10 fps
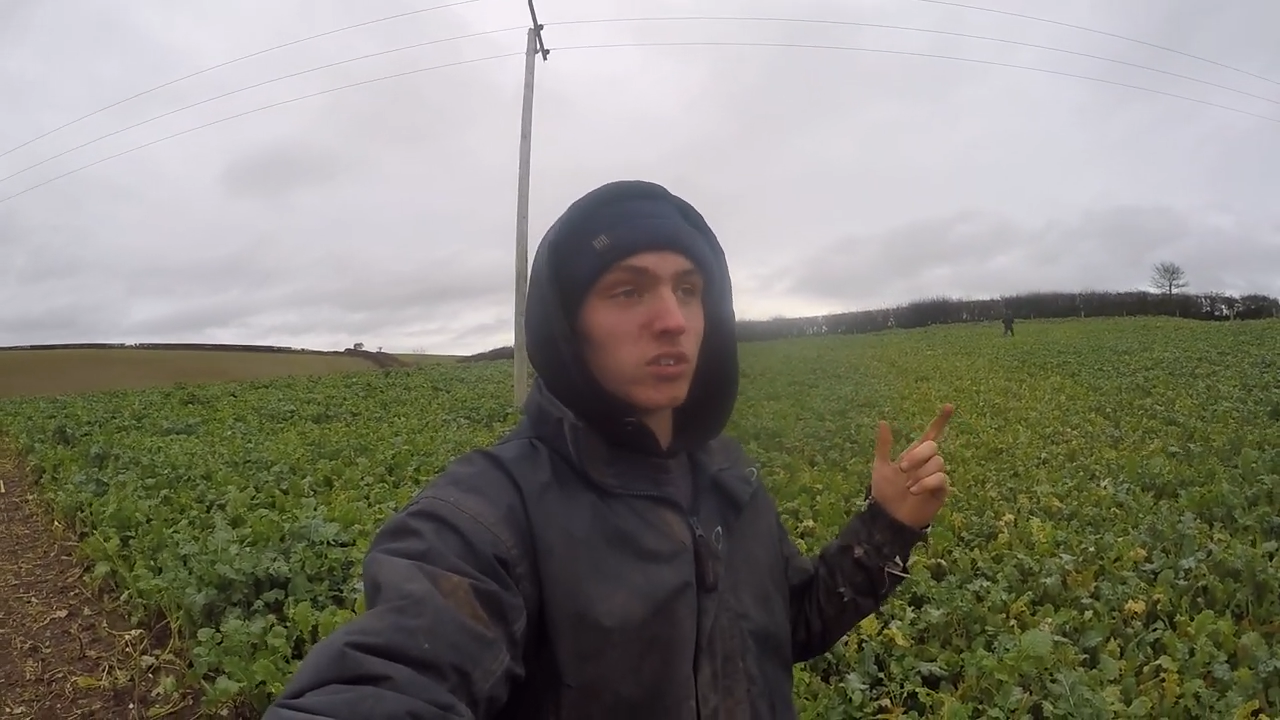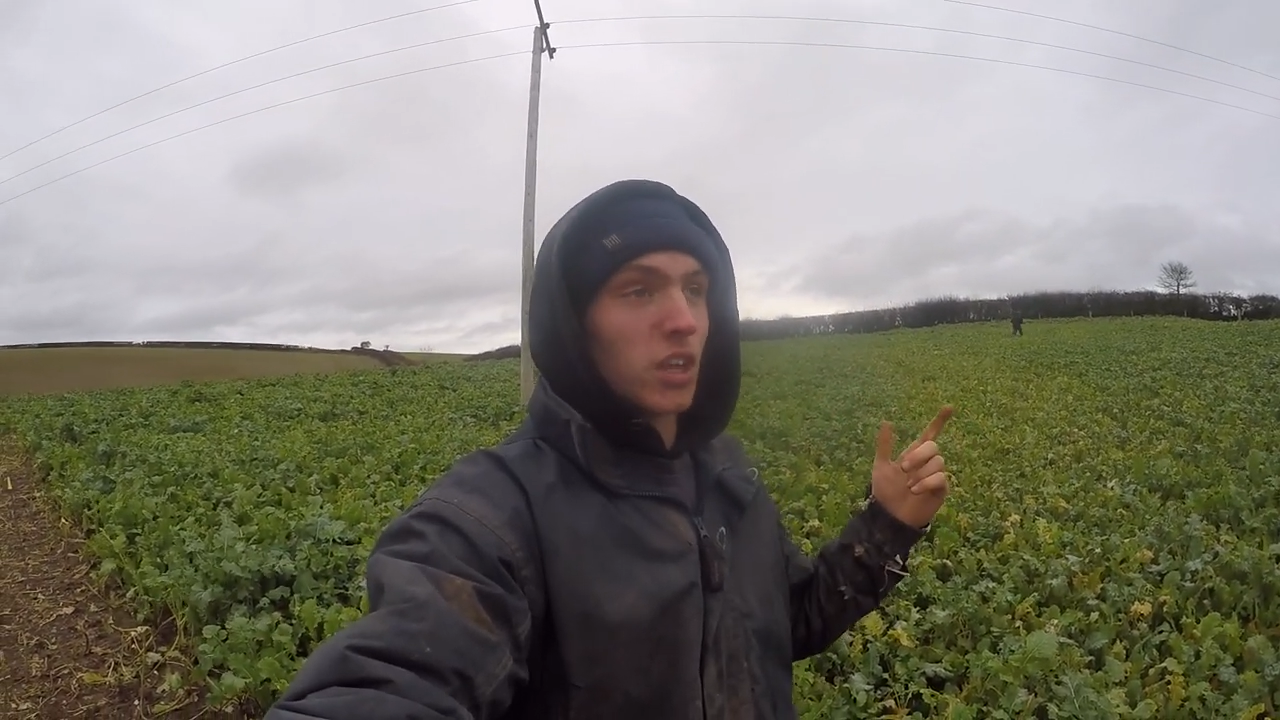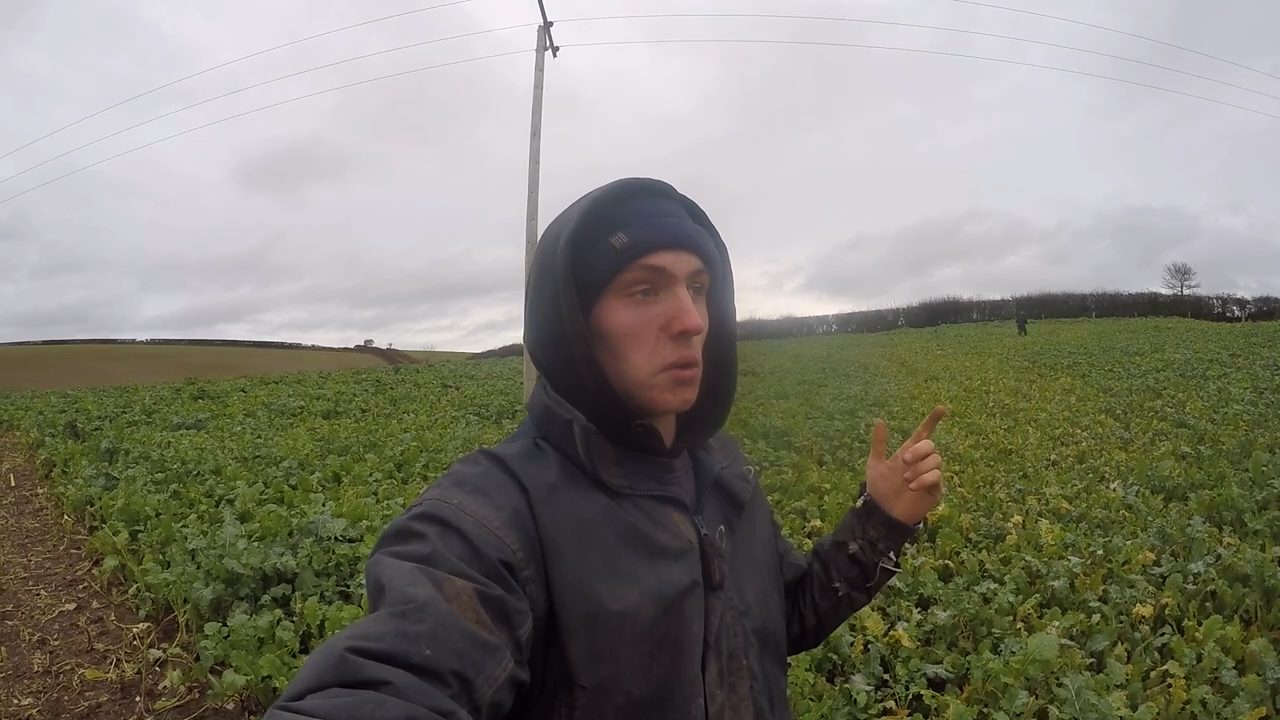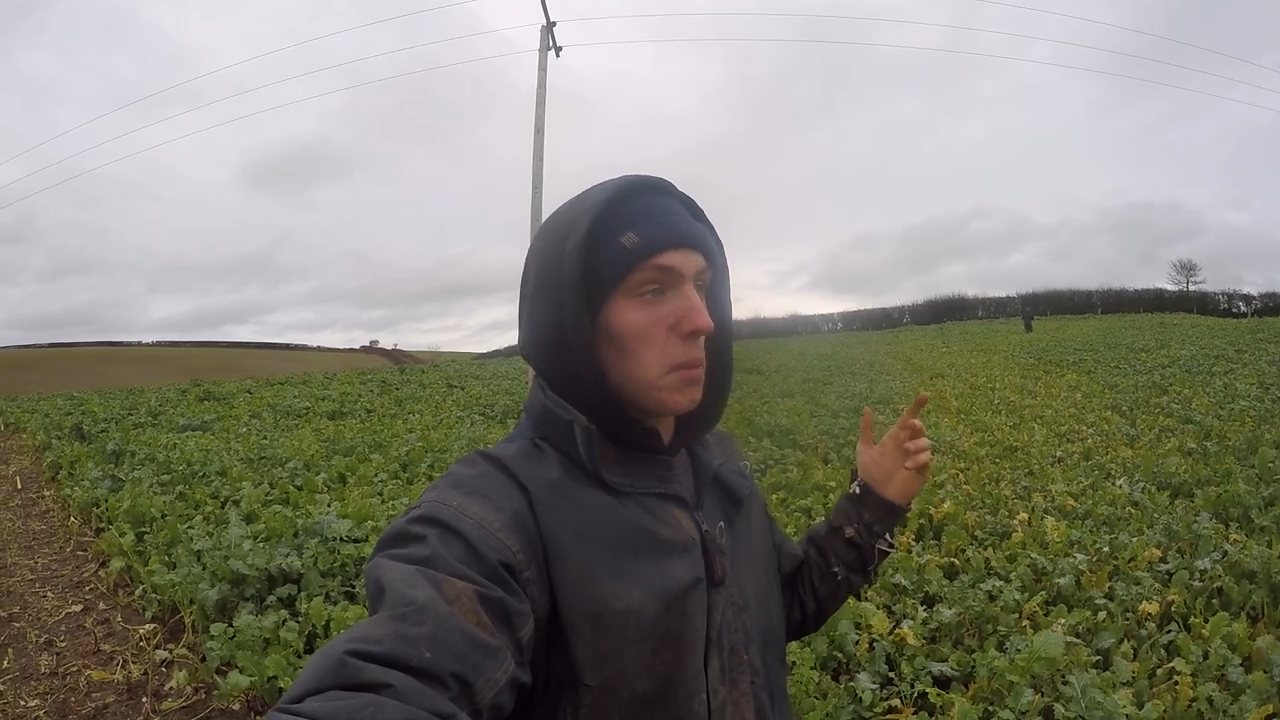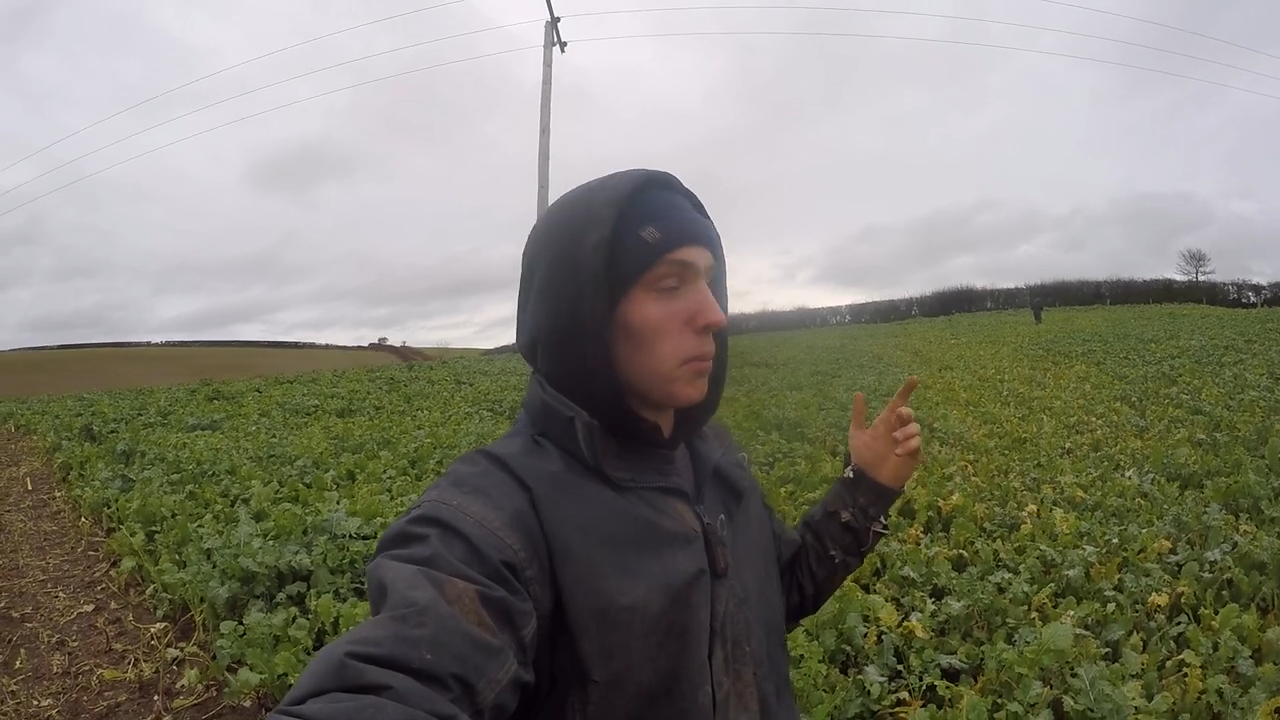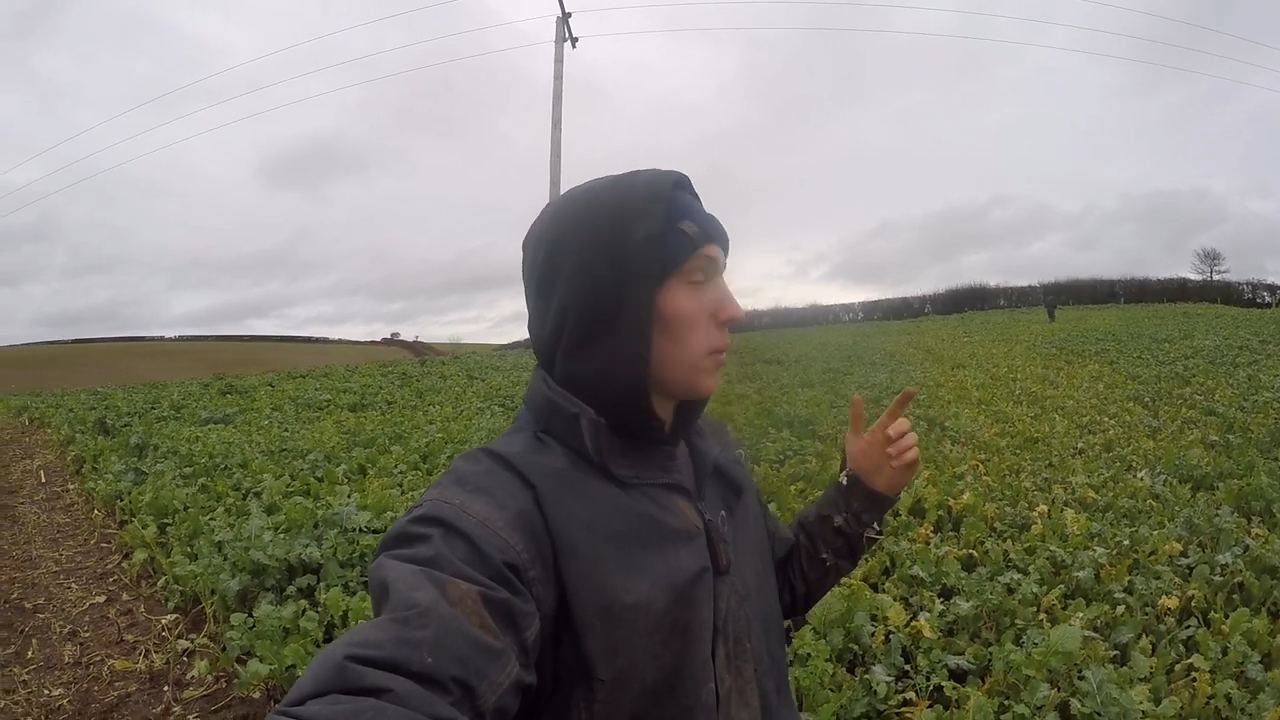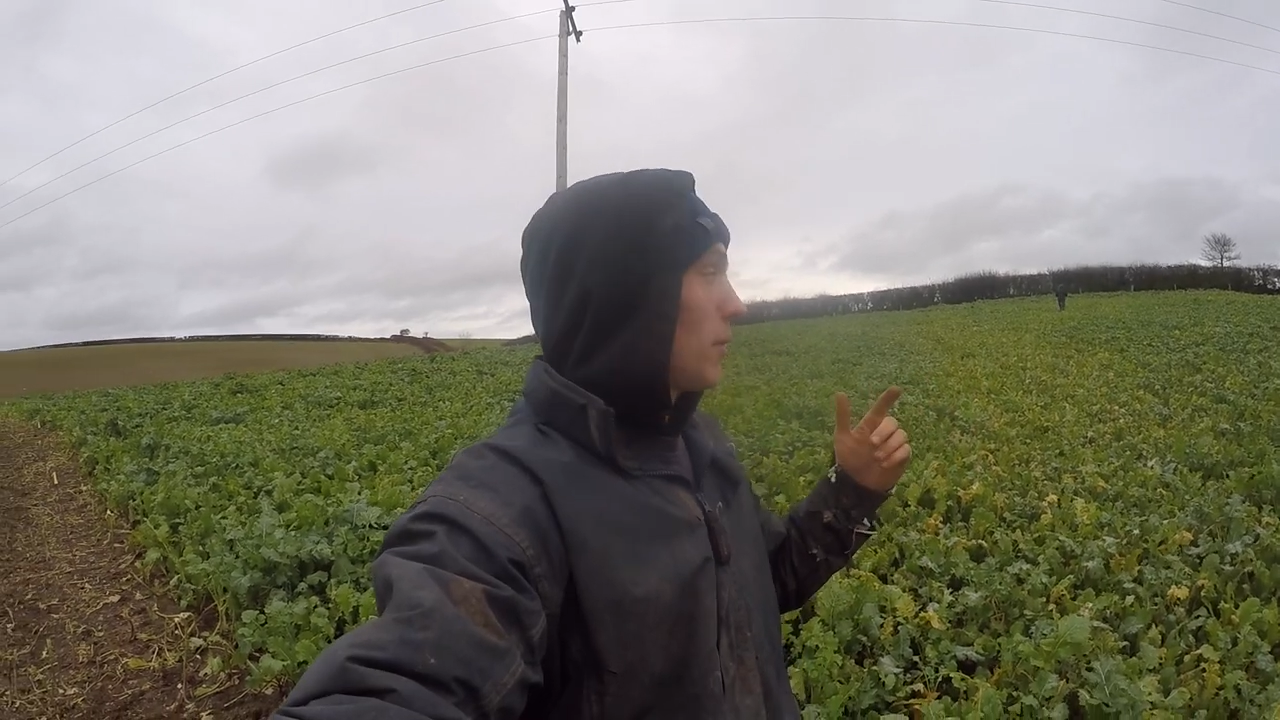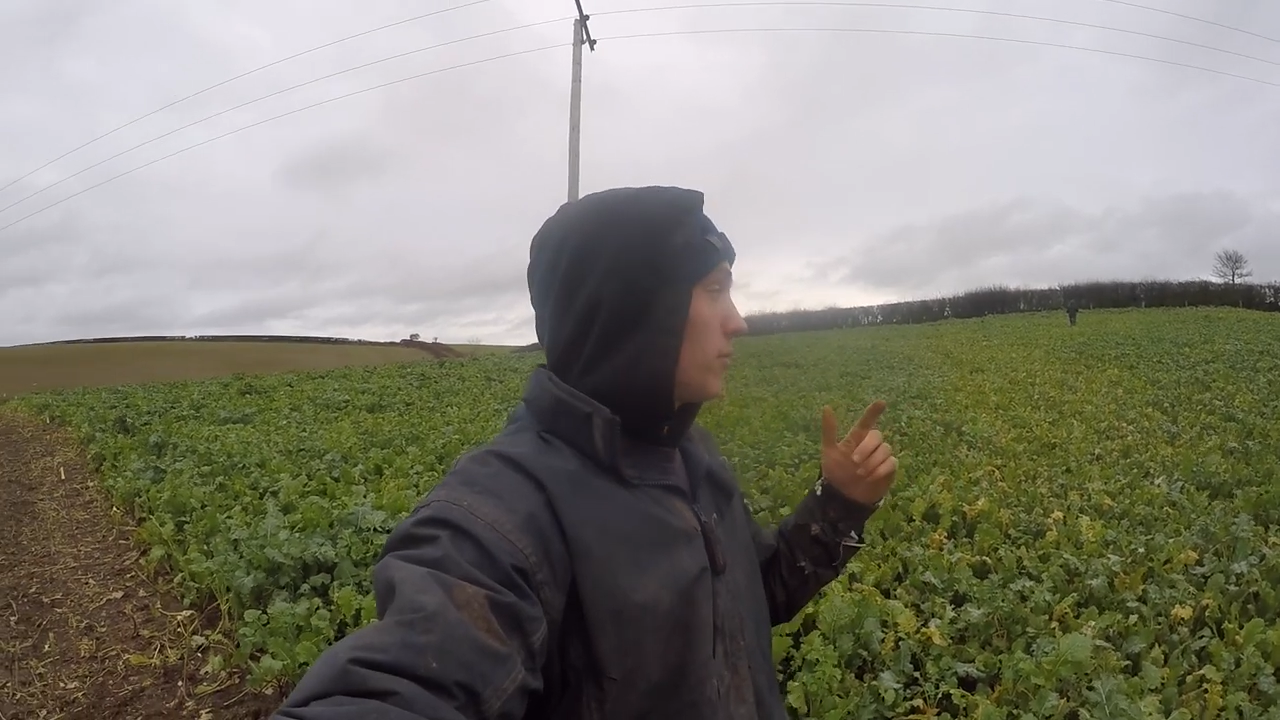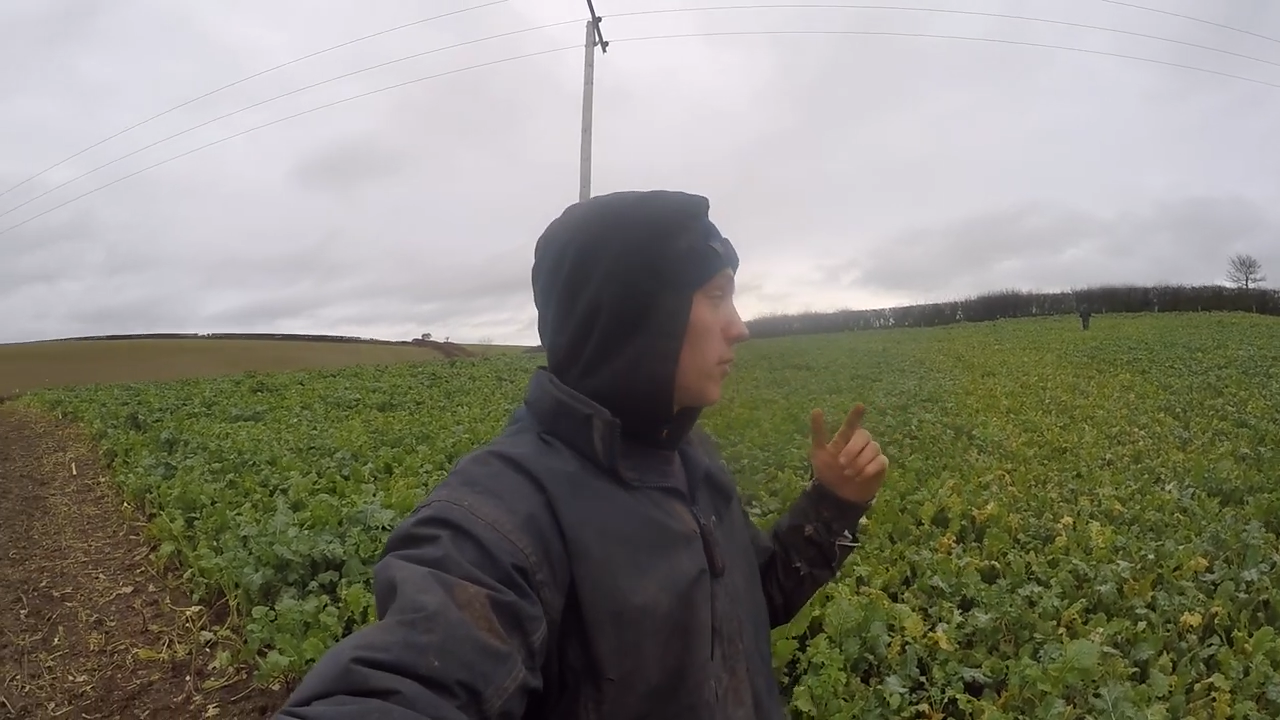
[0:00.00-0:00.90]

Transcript: so we probably won't